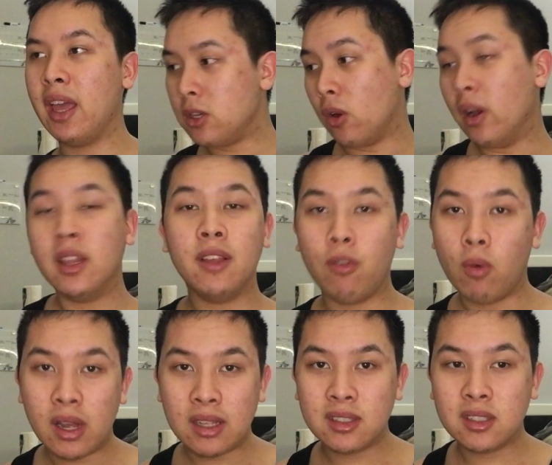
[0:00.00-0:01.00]
You only live
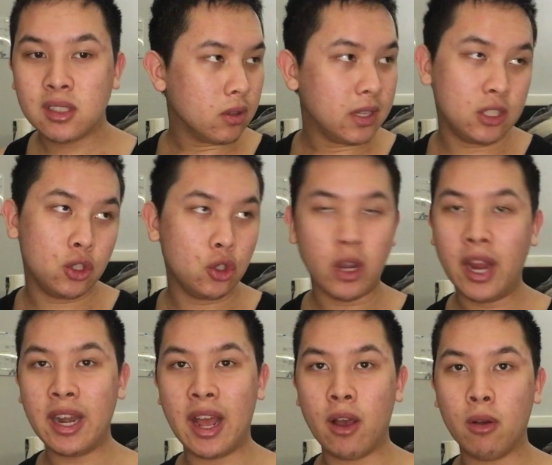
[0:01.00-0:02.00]
once. Let's try
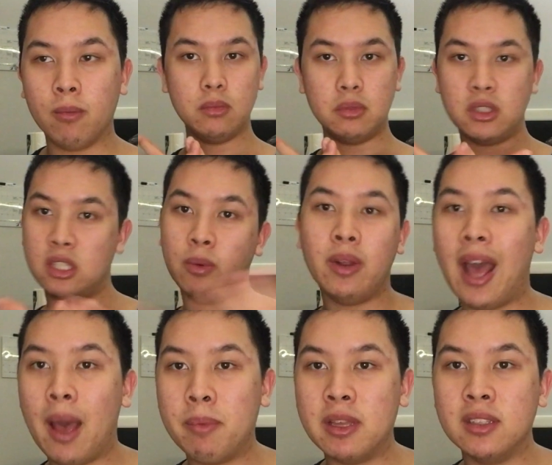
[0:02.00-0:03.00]
it out, see what
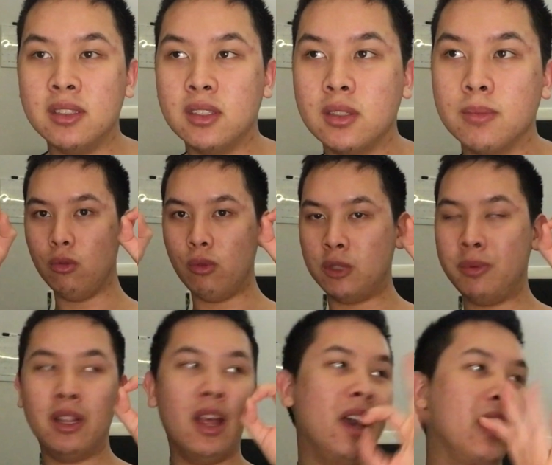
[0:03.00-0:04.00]
happens. Wish me
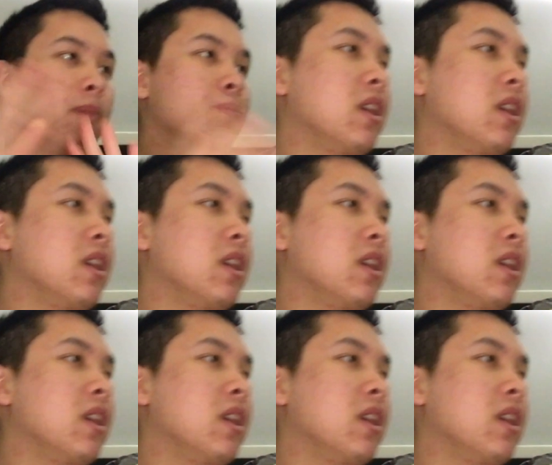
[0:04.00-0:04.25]
luck.